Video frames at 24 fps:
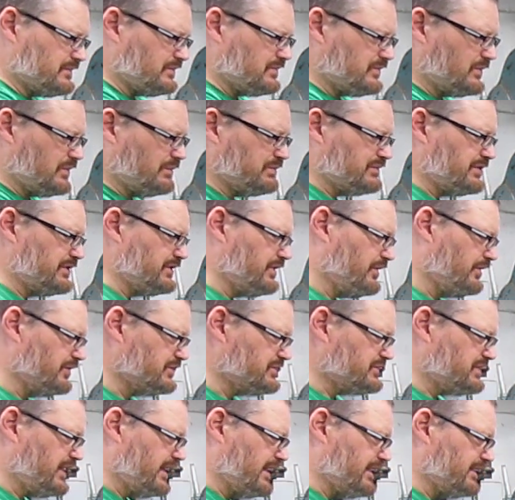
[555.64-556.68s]
Up to
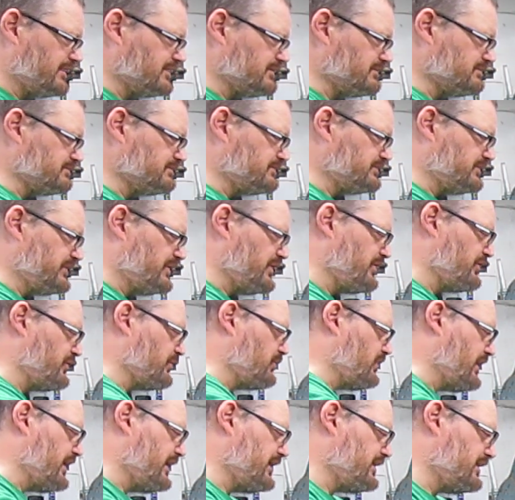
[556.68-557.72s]
90 and the other
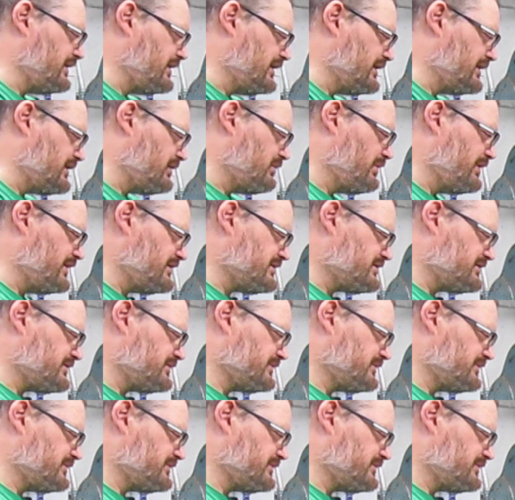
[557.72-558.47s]
way a little bit.